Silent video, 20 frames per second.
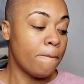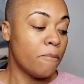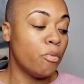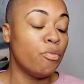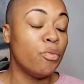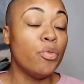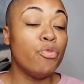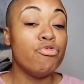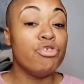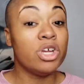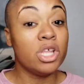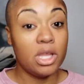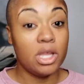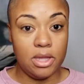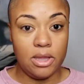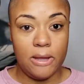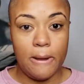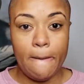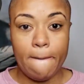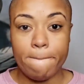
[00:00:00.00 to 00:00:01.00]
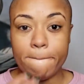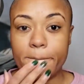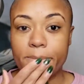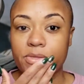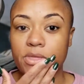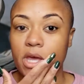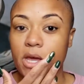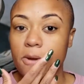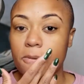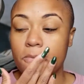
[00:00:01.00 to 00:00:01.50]
really late,
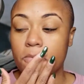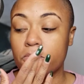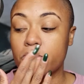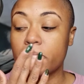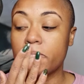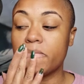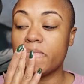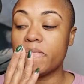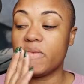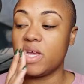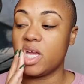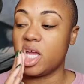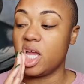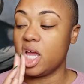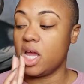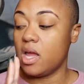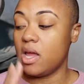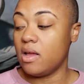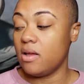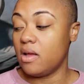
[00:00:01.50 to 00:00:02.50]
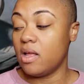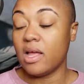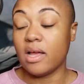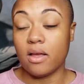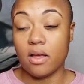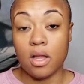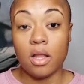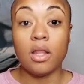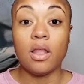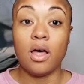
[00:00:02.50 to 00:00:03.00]
like
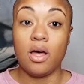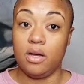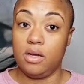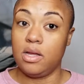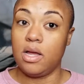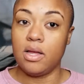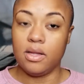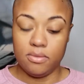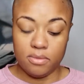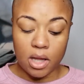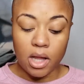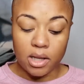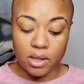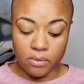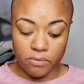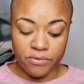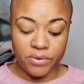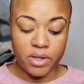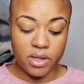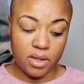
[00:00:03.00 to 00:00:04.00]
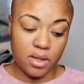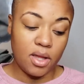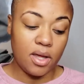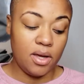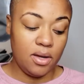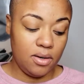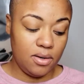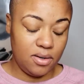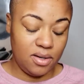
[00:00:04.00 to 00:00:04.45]
a lot, really late.